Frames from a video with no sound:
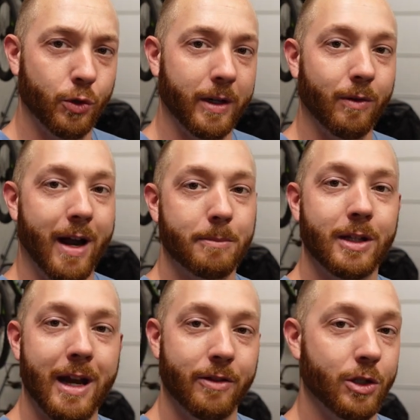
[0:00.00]
shrink wrapped
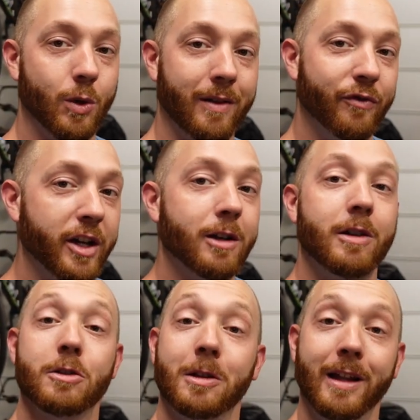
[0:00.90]
together. So I figured
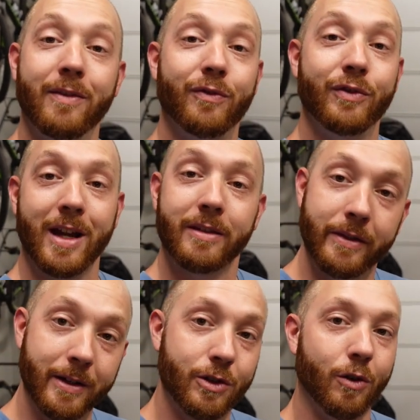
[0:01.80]
there's a left and
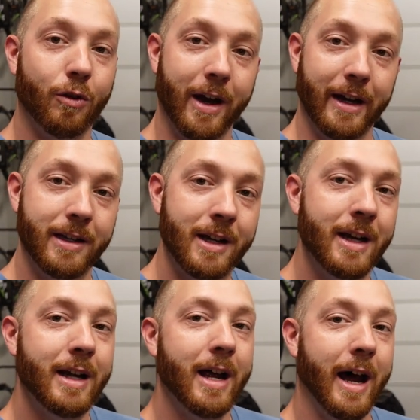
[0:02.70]
then there's a right.
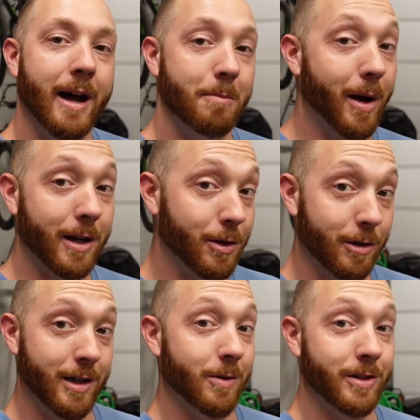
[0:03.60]
But it
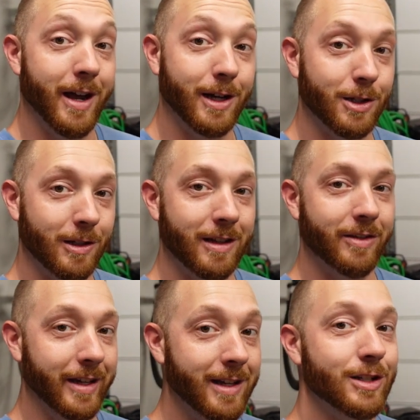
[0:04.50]
turns out it was actually
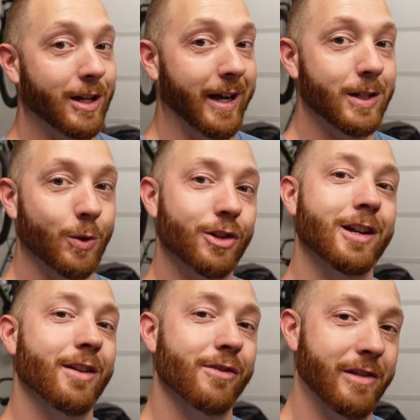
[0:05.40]
the insides were
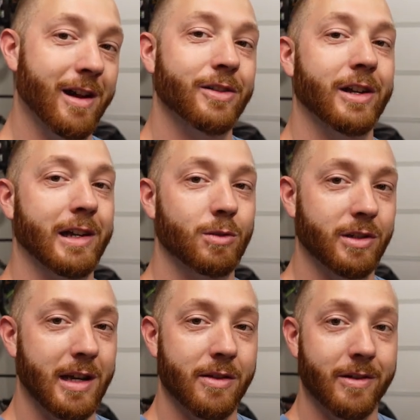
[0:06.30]
together and the outsides were
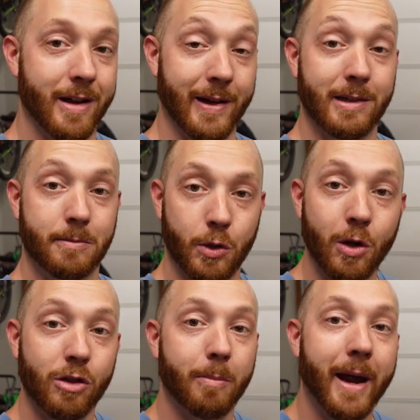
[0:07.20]
together. Now, I
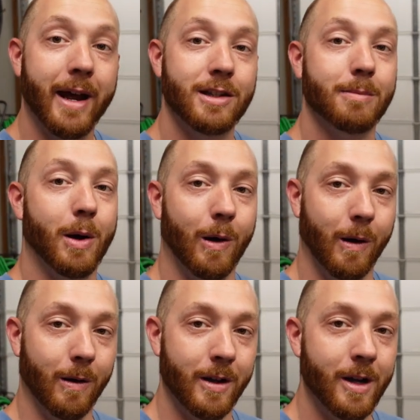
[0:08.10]
took the pads
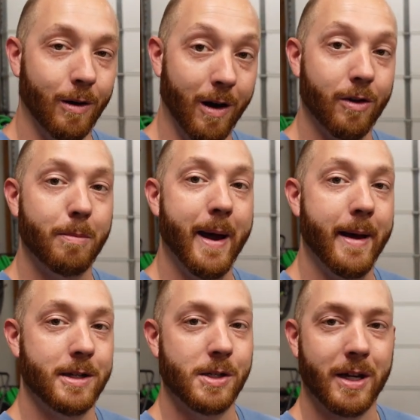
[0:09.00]
apart or out of the
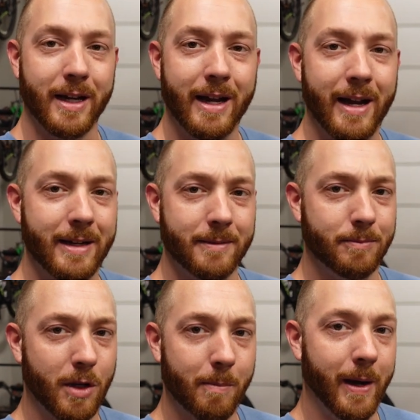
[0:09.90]
packaging and I kind
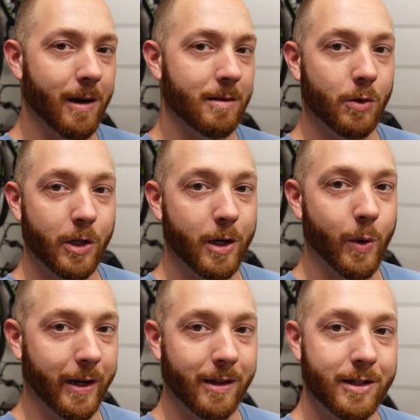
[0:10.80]
of compared them really
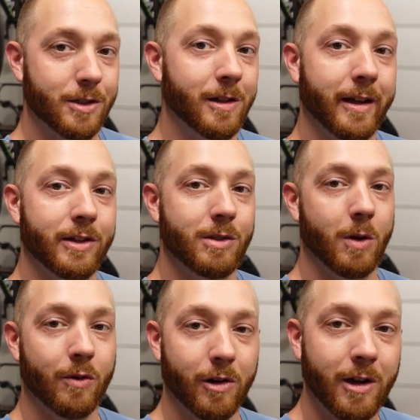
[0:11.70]
quickly. I just glanced them
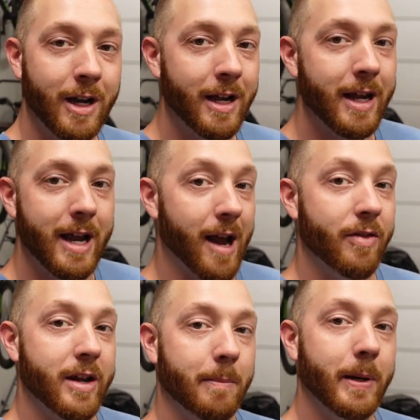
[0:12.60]
over.
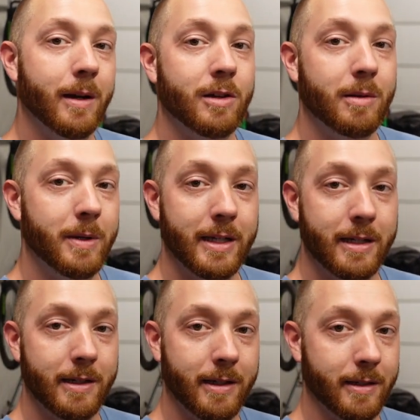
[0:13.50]
And they appear to
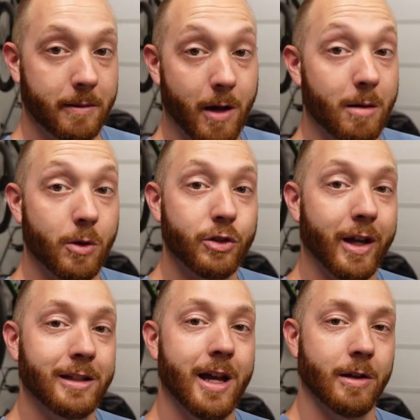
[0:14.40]
be almost
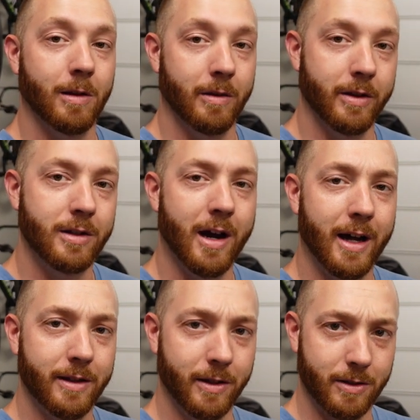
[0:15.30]
identical. And the
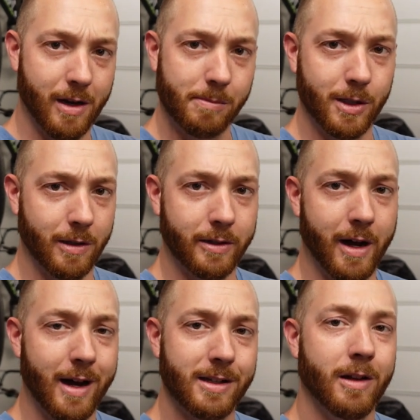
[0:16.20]
dot, there's a couple little
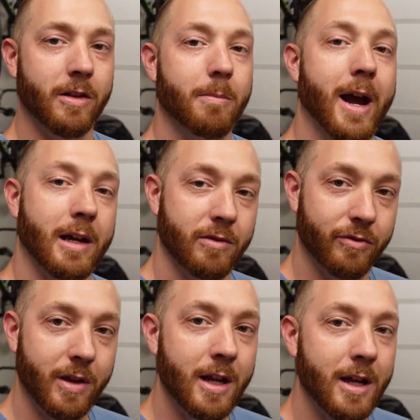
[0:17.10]
dots on the back of
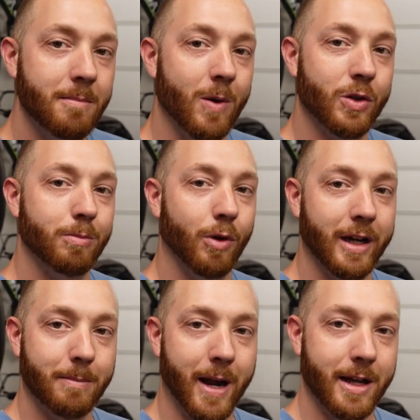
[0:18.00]
most
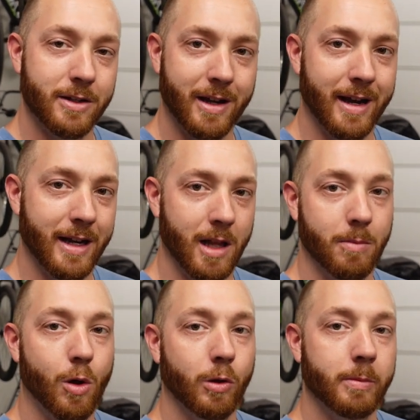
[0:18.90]
brake pads to kind of
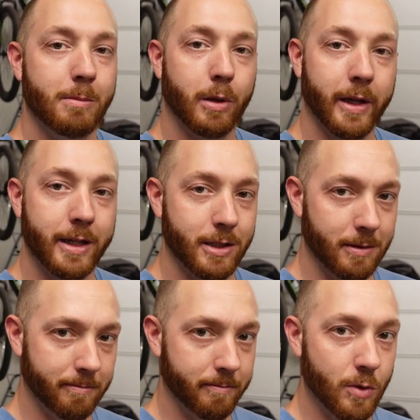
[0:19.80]
help hold them in place
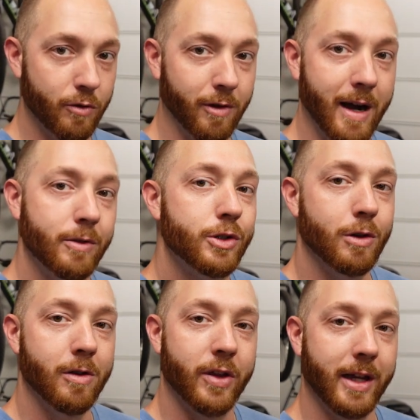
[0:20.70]
and move around
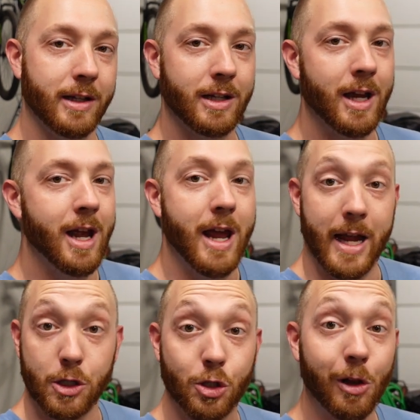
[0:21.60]
certain things.
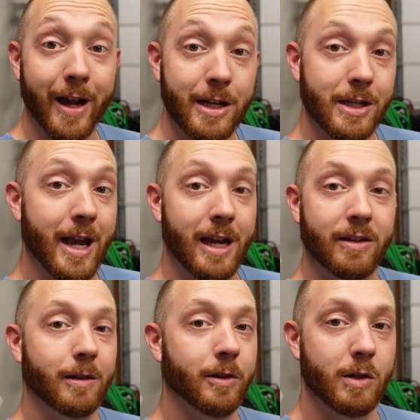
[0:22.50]
And just glancing at it,
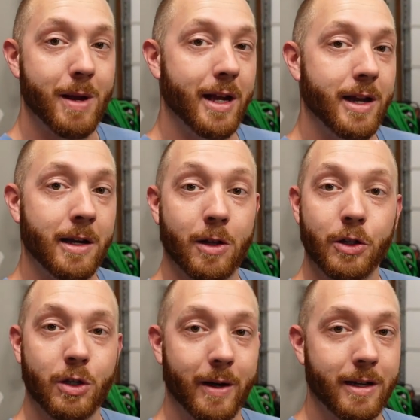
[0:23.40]
they look to be
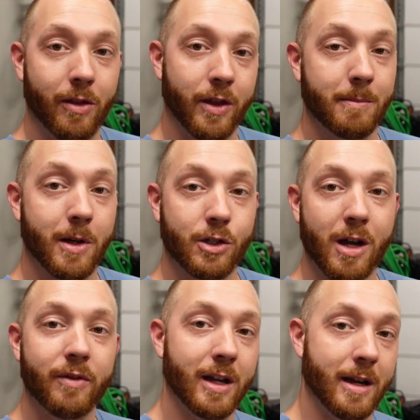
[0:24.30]
identical, so I didn't think much
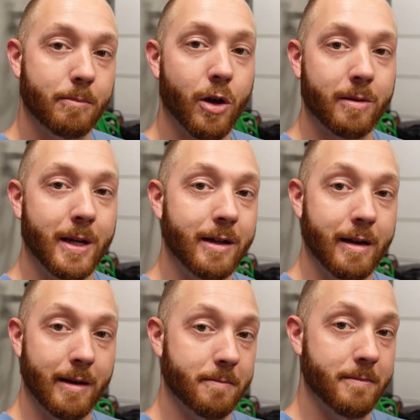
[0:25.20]
of it, and I put them in
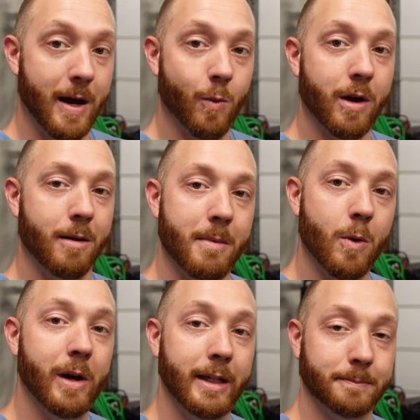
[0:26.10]
and I went on my
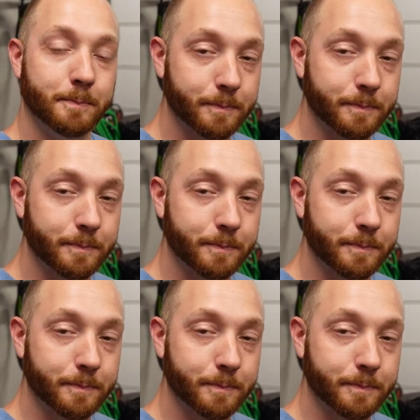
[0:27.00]
way.